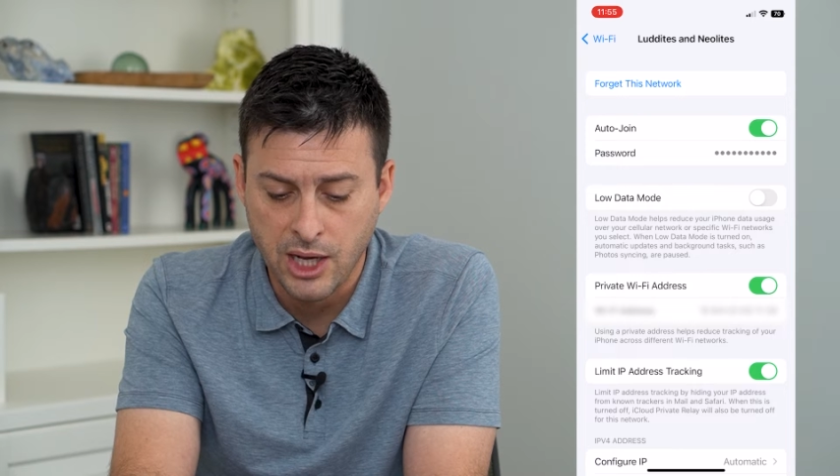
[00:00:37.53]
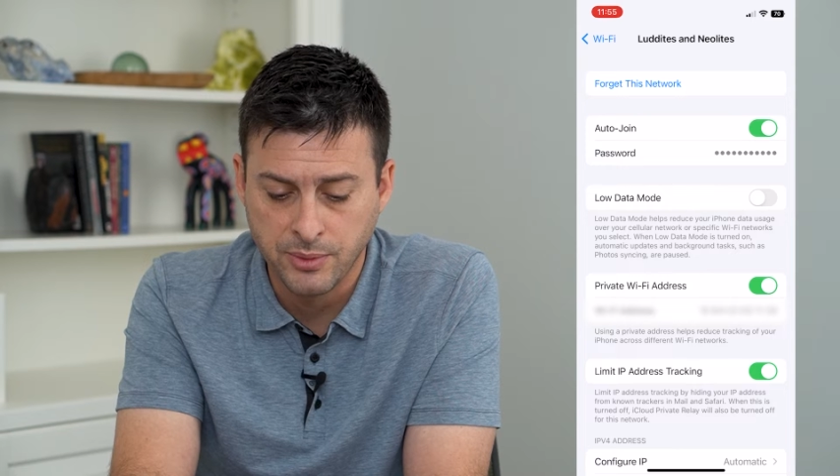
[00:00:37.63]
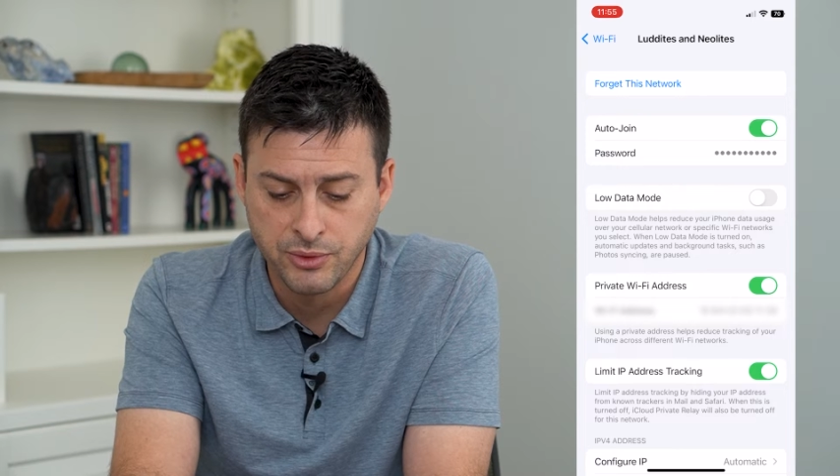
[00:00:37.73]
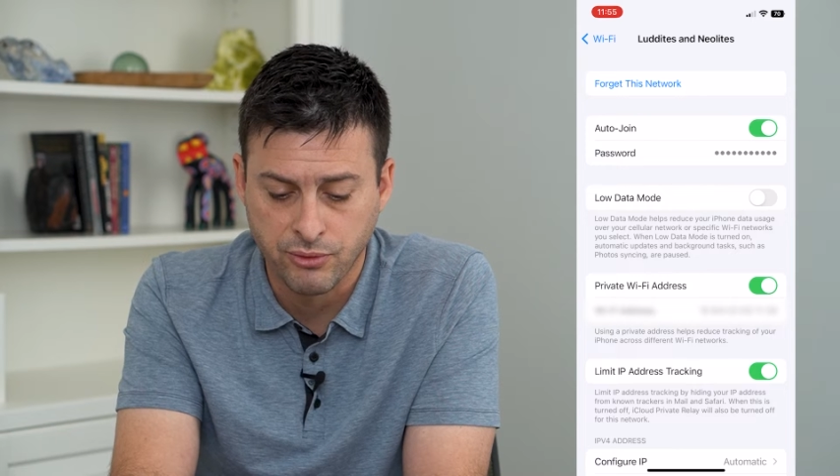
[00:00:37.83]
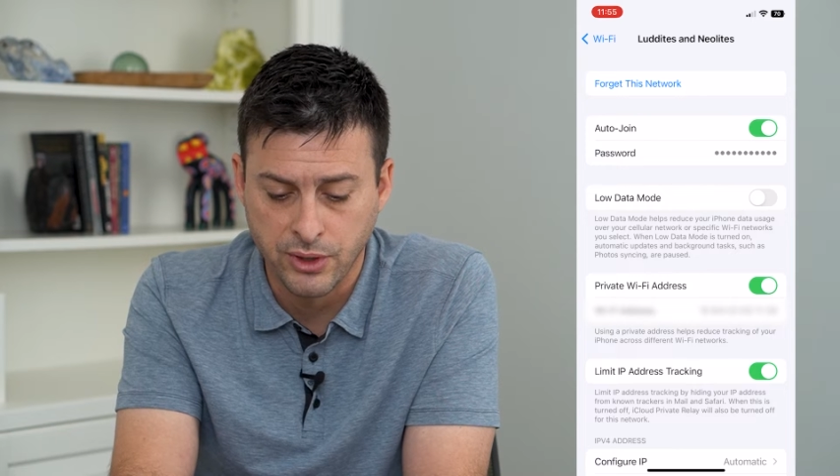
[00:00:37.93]

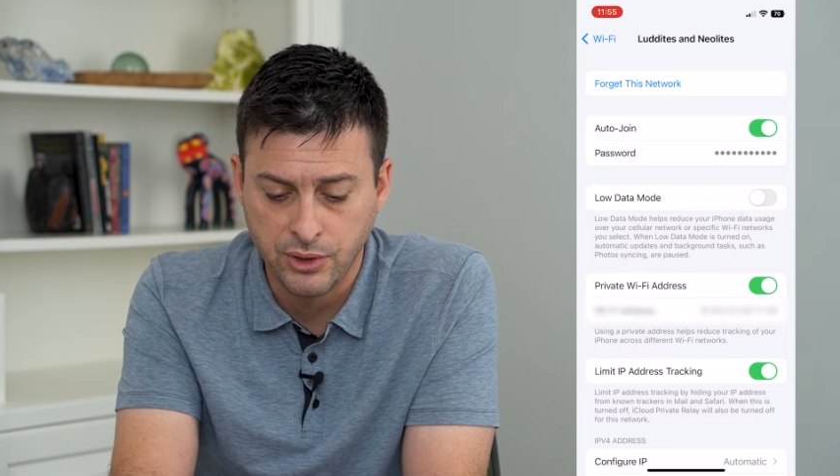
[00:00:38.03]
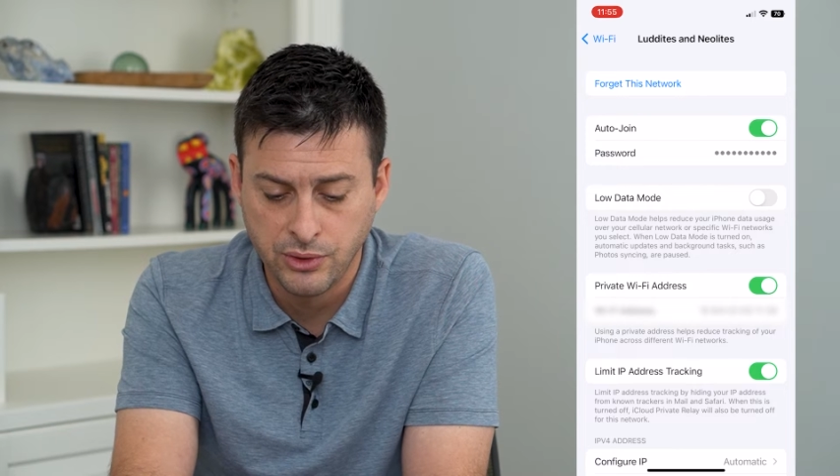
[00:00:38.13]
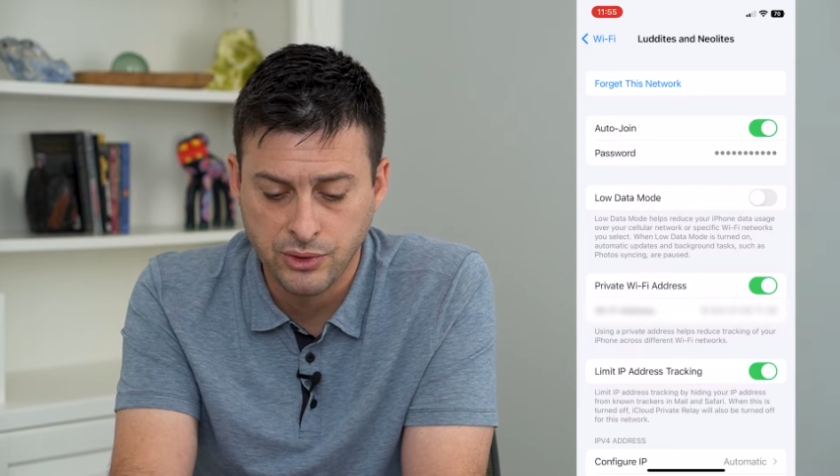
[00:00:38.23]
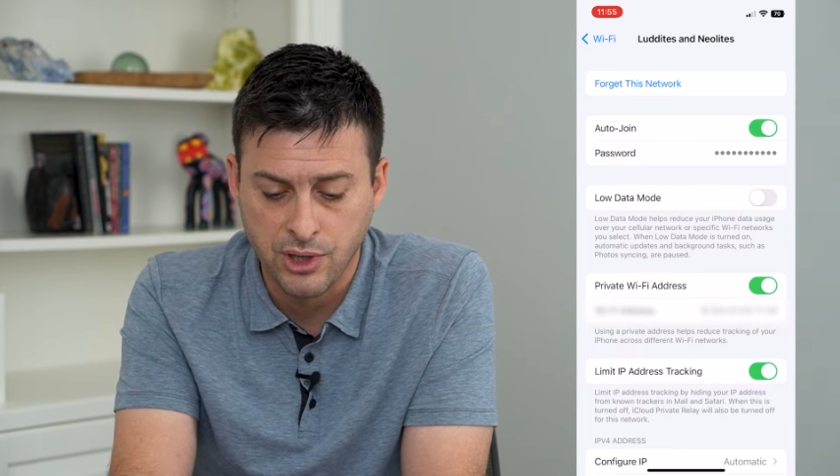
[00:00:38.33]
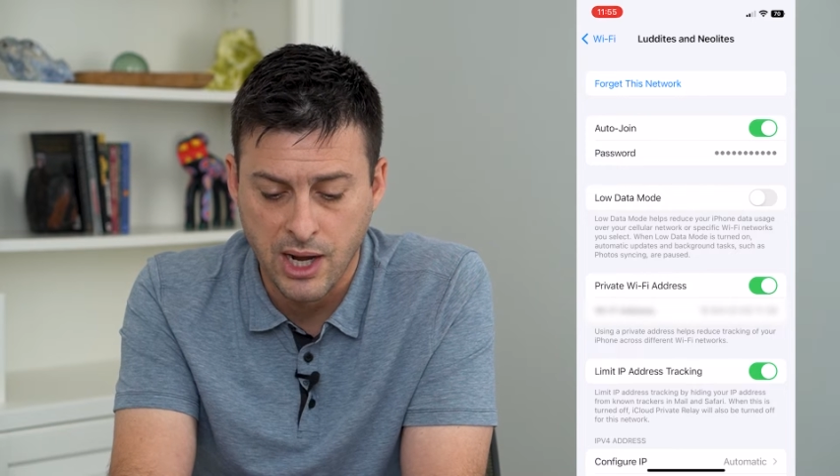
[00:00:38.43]
helps
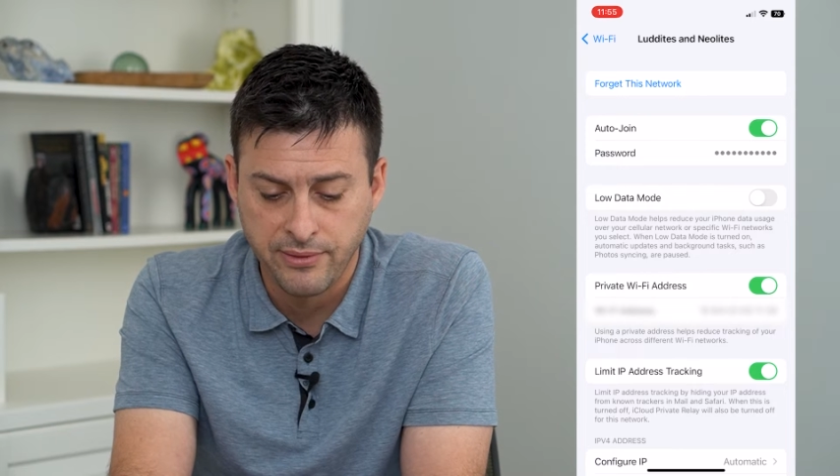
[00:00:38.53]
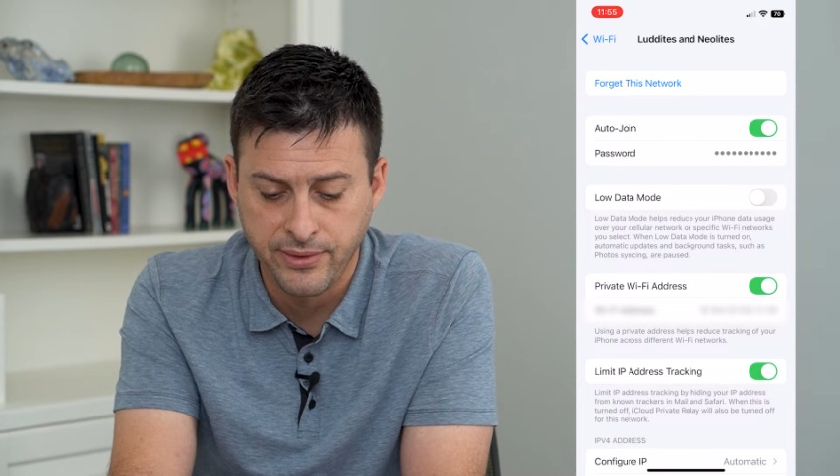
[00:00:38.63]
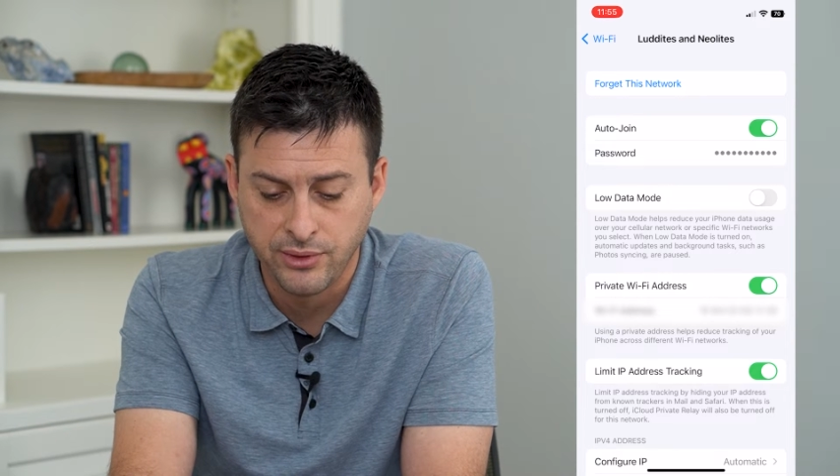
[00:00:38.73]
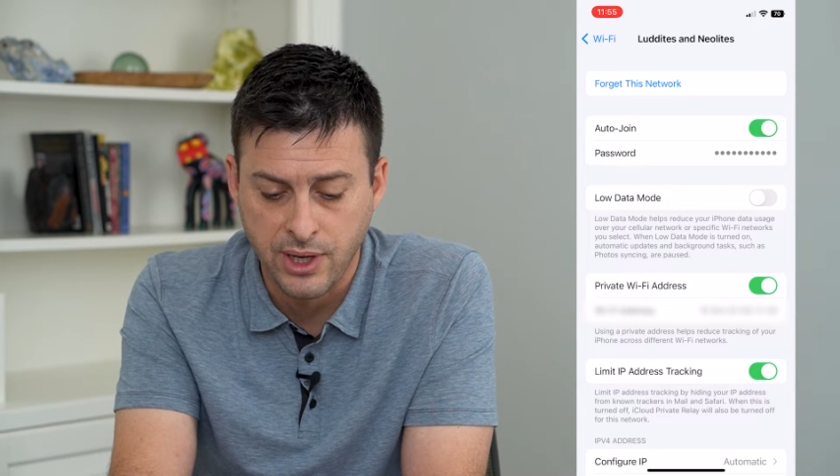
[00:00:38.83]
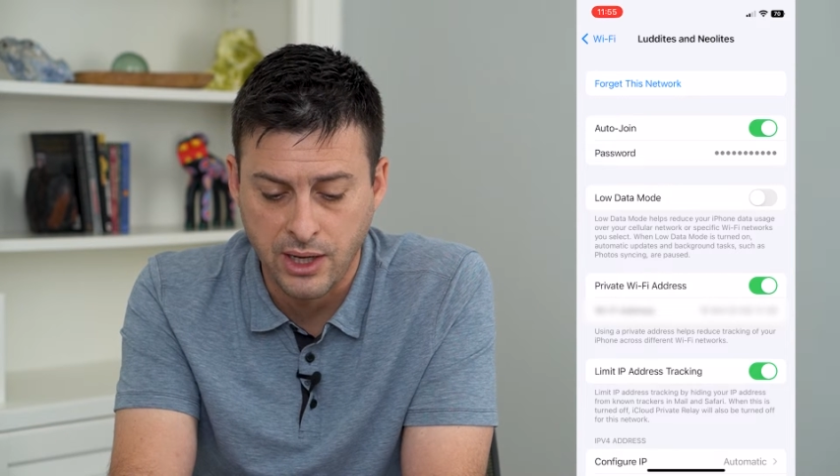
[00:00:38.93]
reduce your
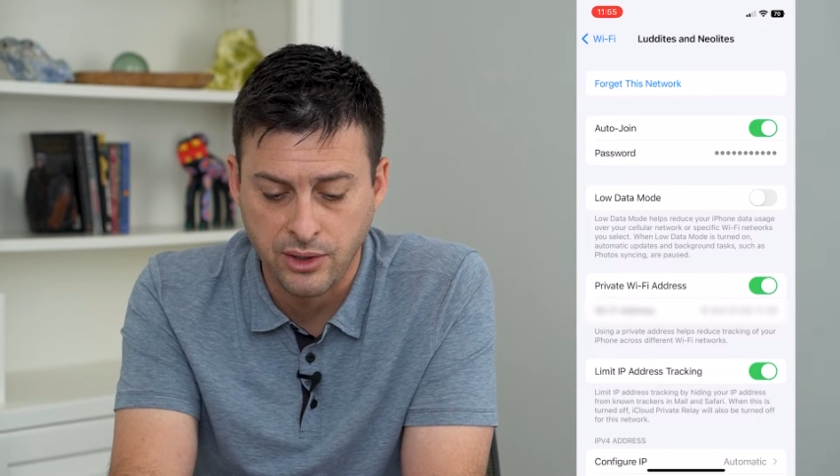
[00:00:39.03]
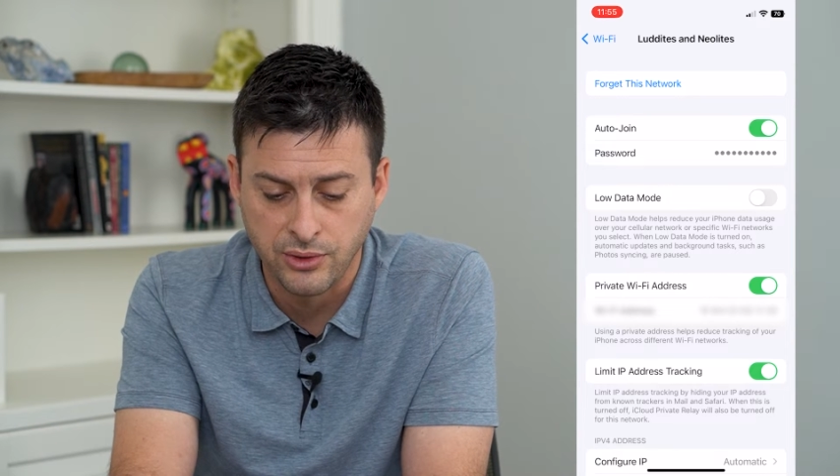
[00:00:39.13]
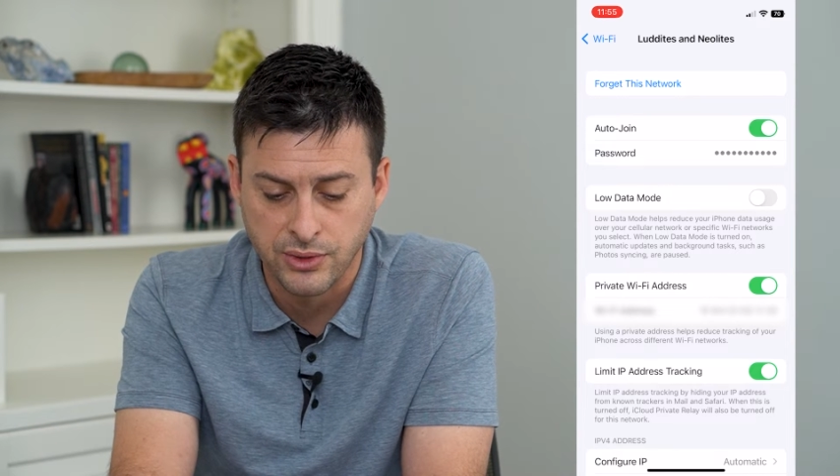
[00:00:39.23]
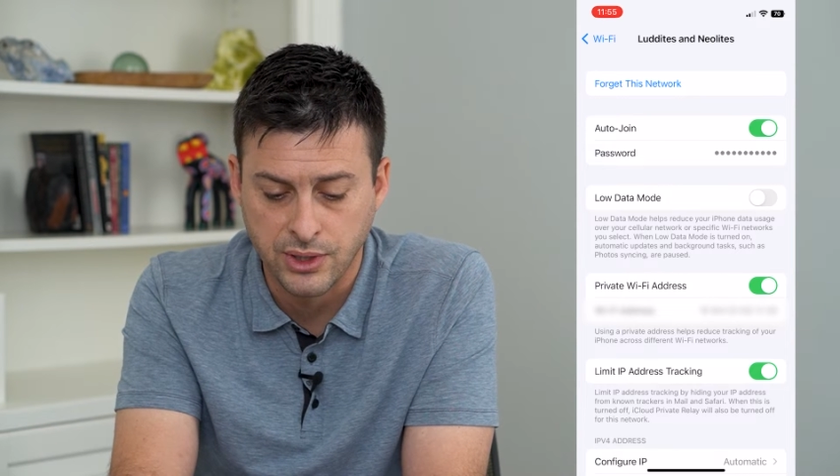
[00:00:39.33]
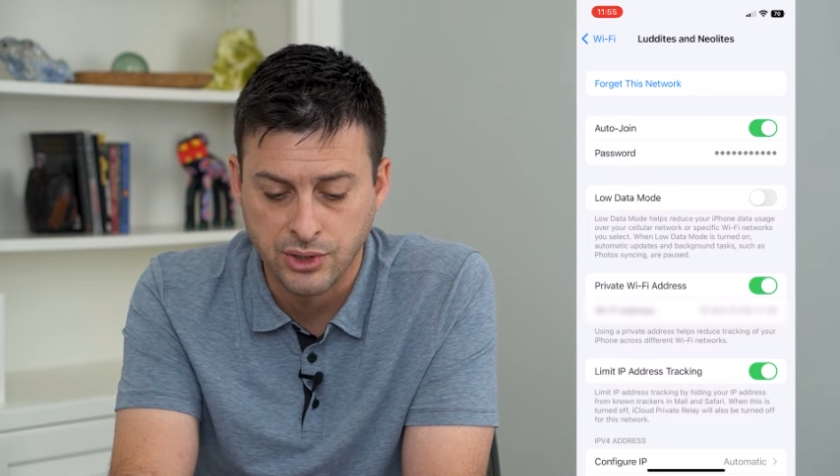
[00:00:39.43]
iPhone data
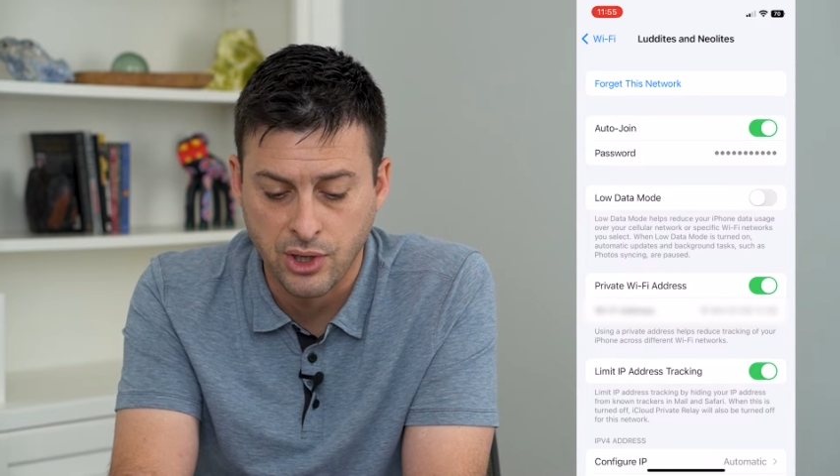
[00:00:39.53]
usage